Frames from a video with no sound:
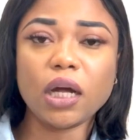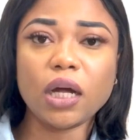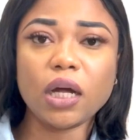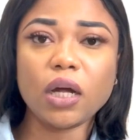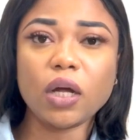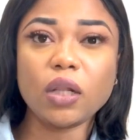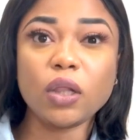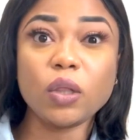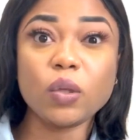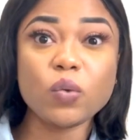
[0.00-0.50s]

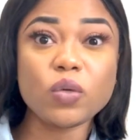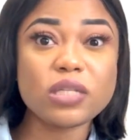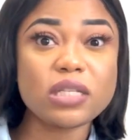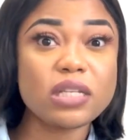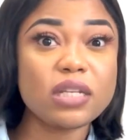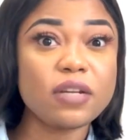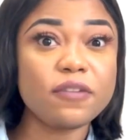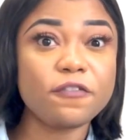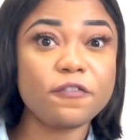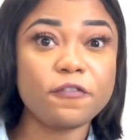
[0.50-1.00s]
losing a
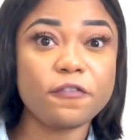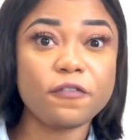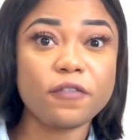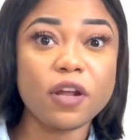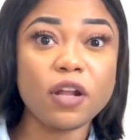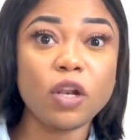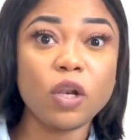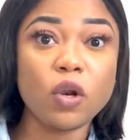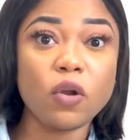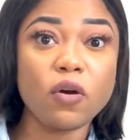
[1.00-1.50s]

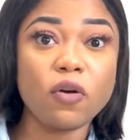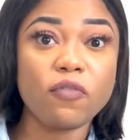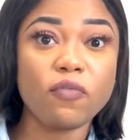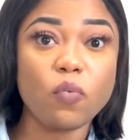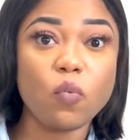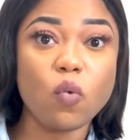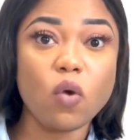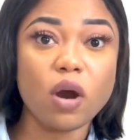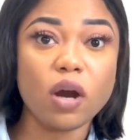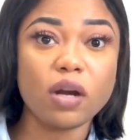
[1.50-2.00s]
loved
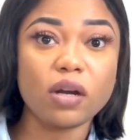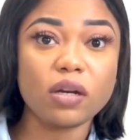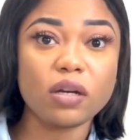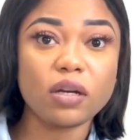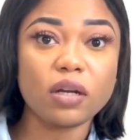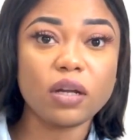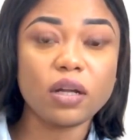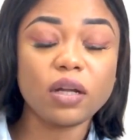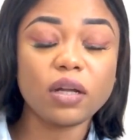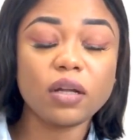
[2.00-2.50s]
one.
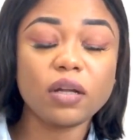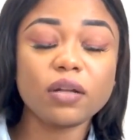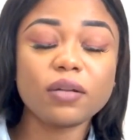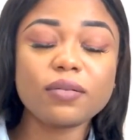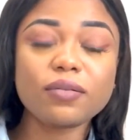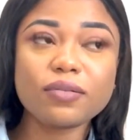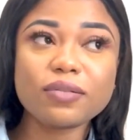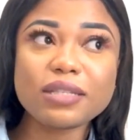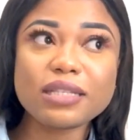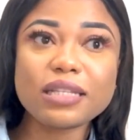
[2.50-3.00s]

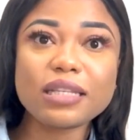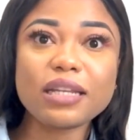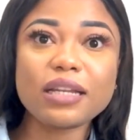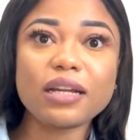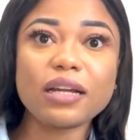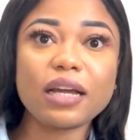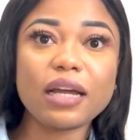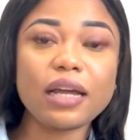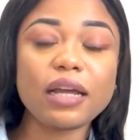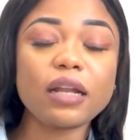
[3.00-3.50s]
Losing
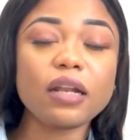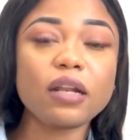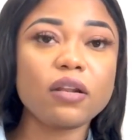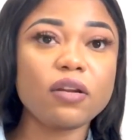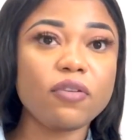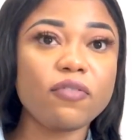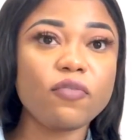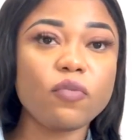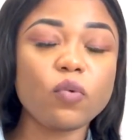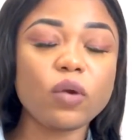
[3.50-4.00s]
a loved
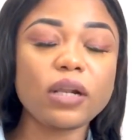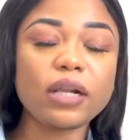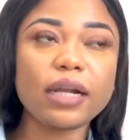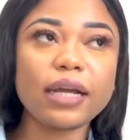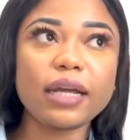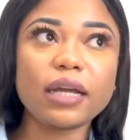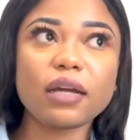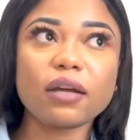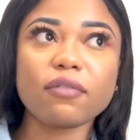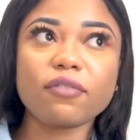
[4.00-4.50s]
one, like
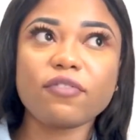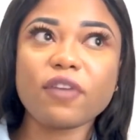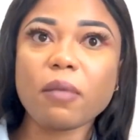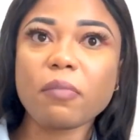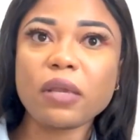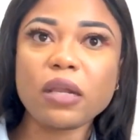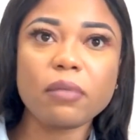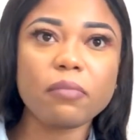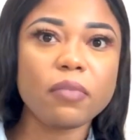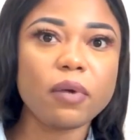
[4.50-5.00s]
family
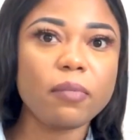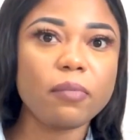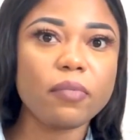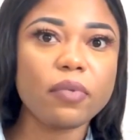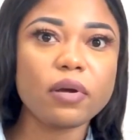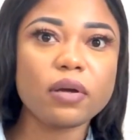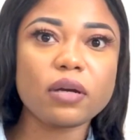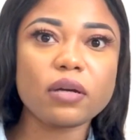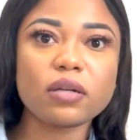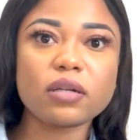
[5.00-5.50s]

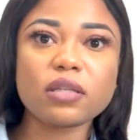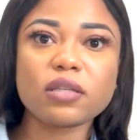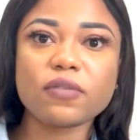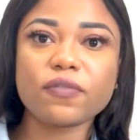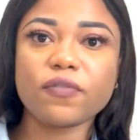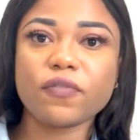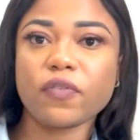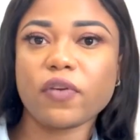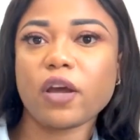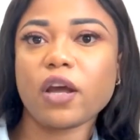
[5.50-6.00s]
members,
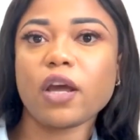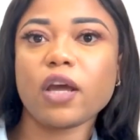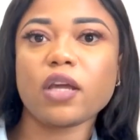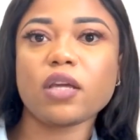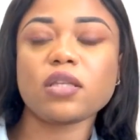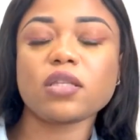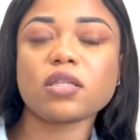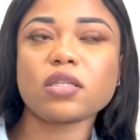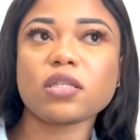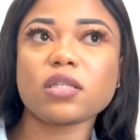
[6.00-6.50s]

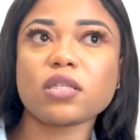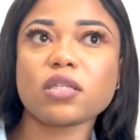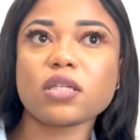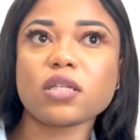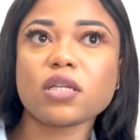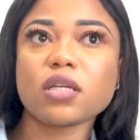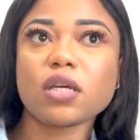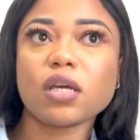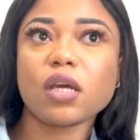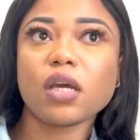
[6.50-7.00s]
friends,
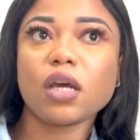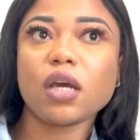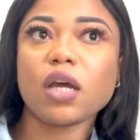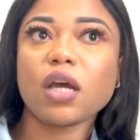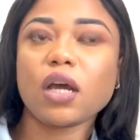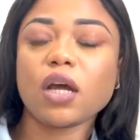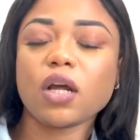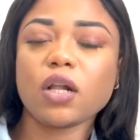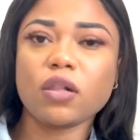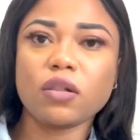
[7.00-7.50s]

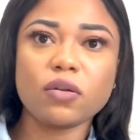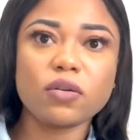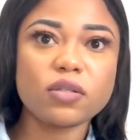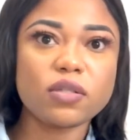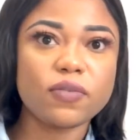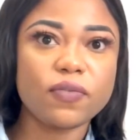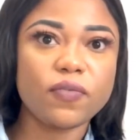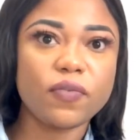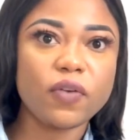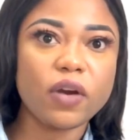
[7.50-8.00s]
close
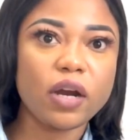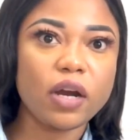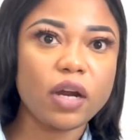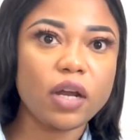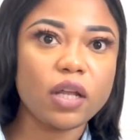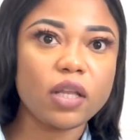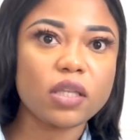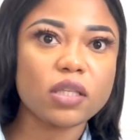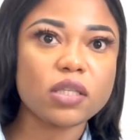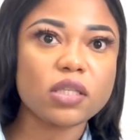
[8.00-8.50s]

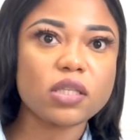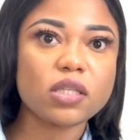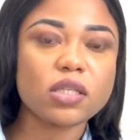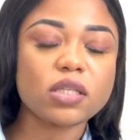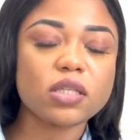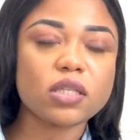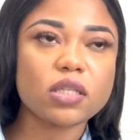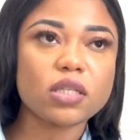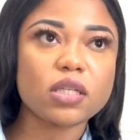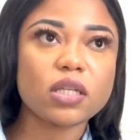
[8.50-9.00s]
friends.
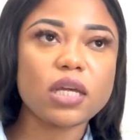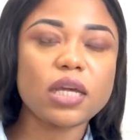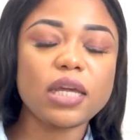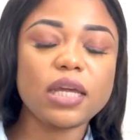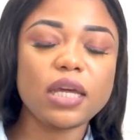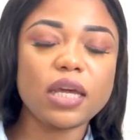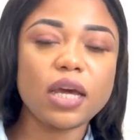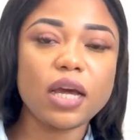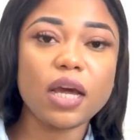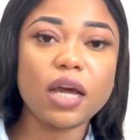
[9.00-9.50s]

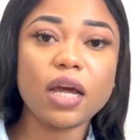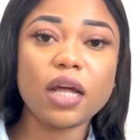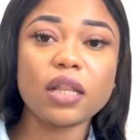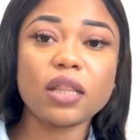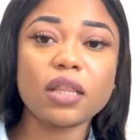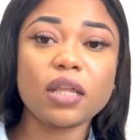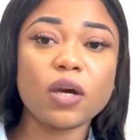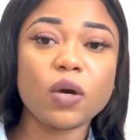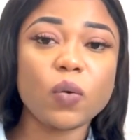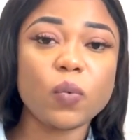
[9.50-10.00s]
Yeah,
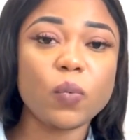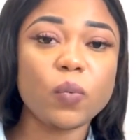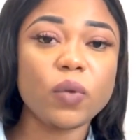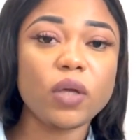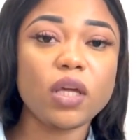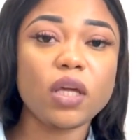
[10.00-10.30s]
that would be